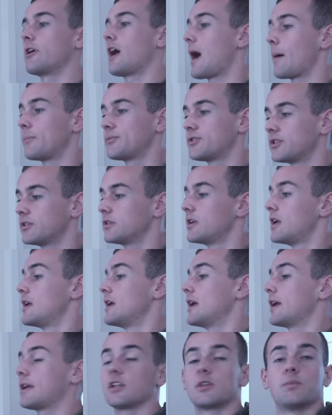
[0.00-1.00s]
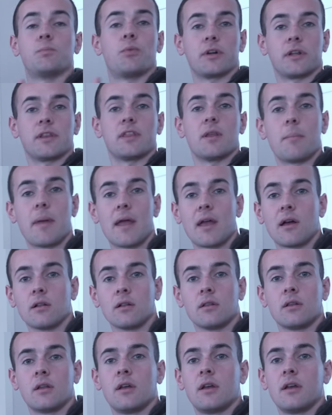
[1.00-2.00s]
perhaps it, it gets put in the
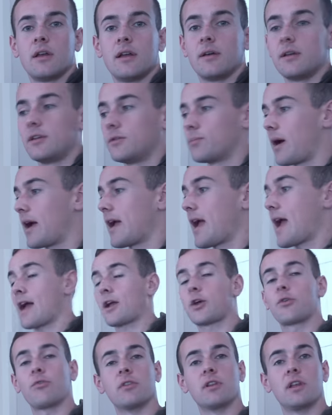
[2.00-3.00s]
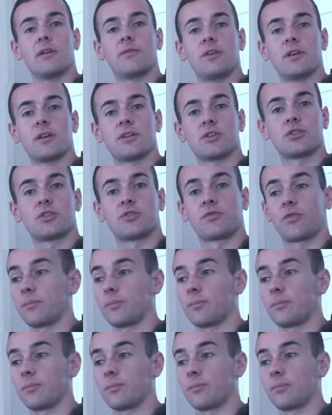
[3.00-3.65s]
mail by Hacker Olivia, and it's